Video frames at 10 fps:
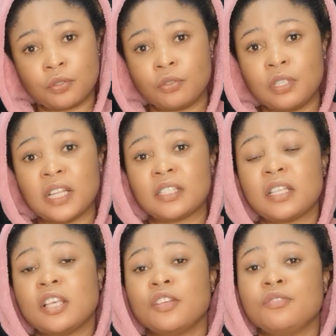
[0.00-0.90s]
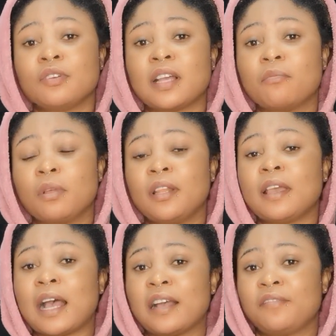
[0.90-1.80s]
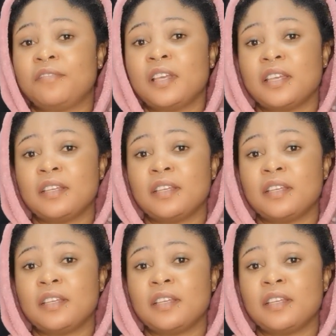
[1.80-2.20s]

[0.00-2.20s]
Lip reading: so that you can really have